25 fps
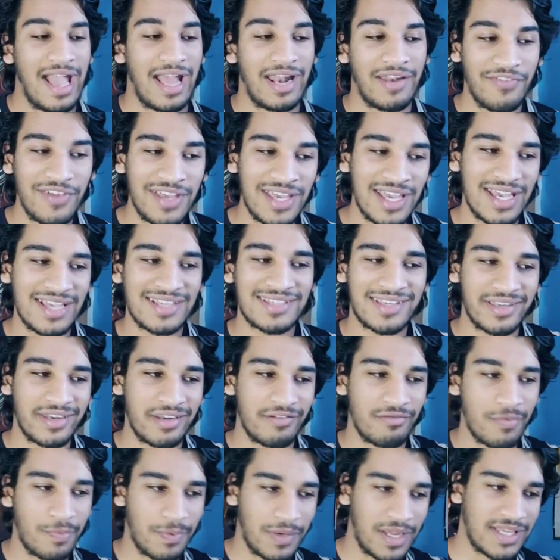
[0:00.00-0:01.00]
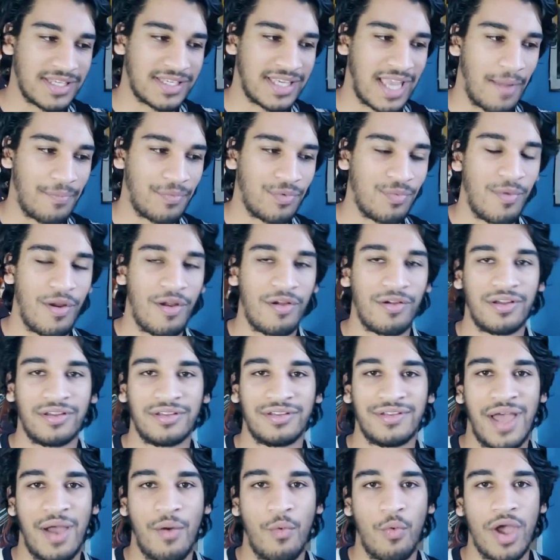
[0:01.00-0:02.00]
And if he is going to replace Captain
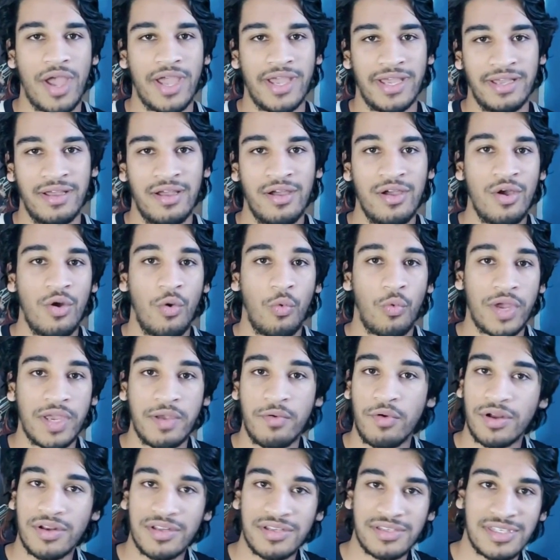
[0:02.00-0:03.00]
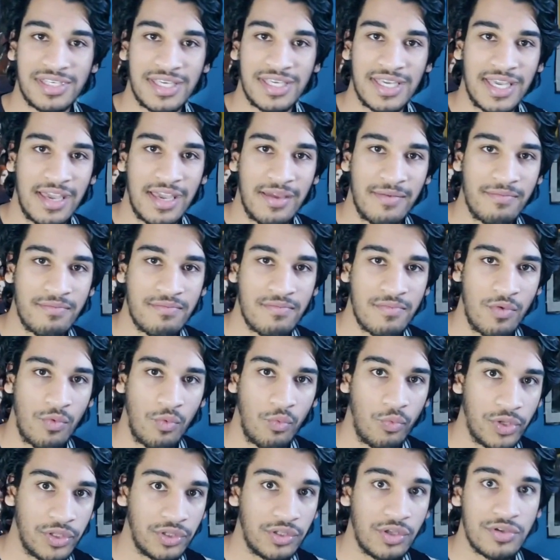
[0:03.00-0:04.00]
America in that way, we want to see him
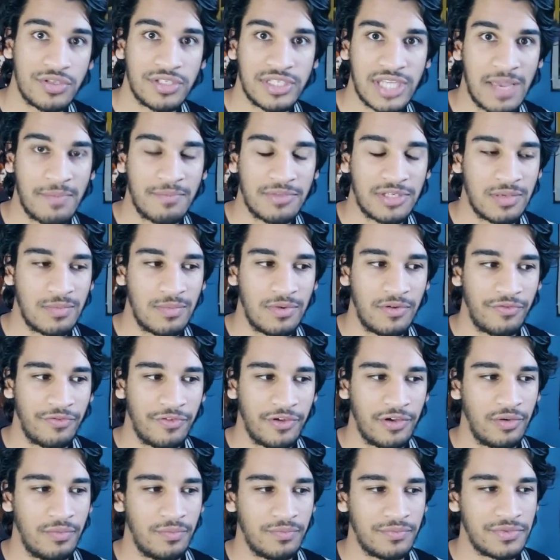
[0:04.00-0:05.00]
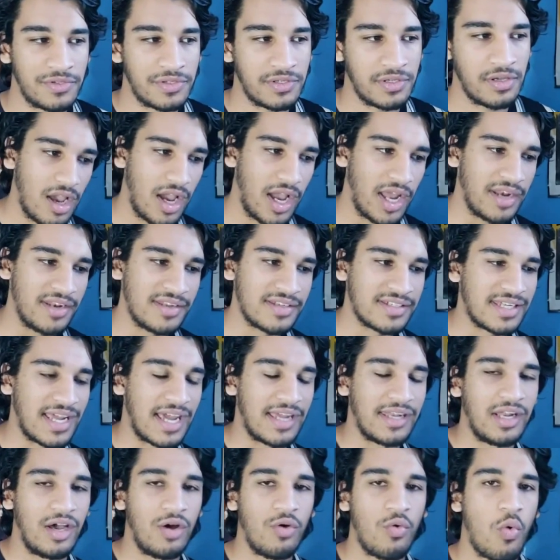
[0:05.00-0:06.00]
with those similar films. I
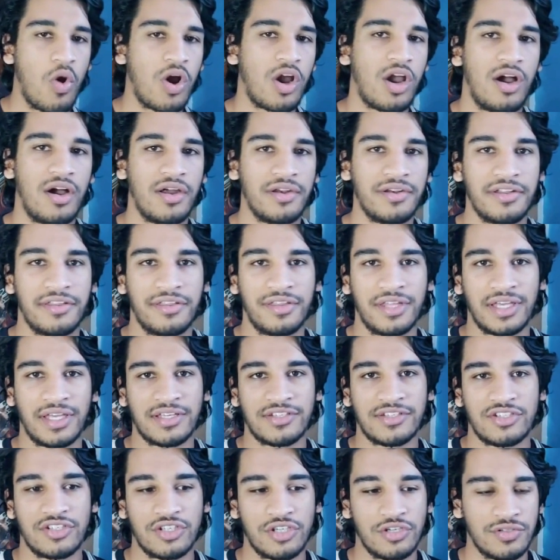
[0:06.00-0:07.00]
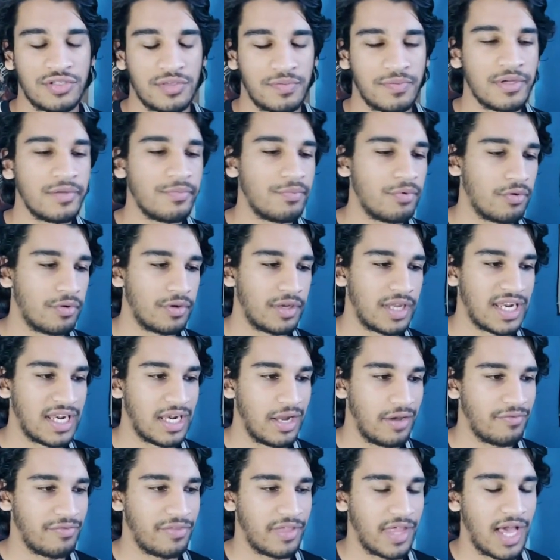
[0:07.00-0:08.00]
understand the whole Wakanda thing is new to people, and they
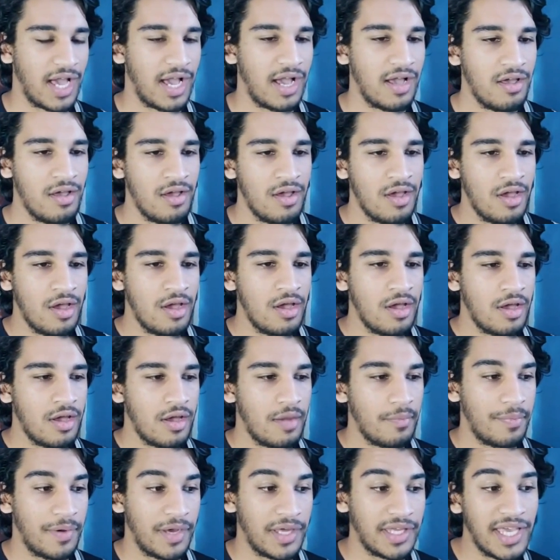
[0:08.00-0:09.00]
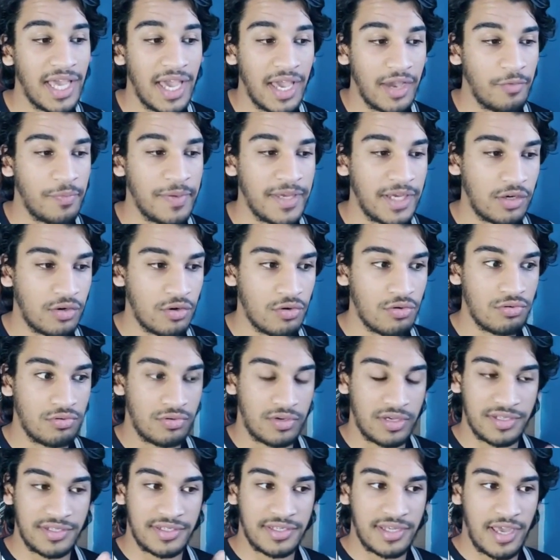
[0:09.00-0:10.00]
love that. But yeah, it would be cool,
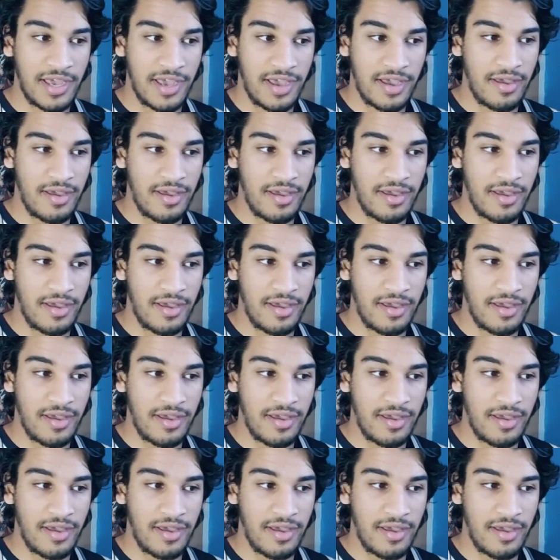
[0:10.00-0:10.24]
because...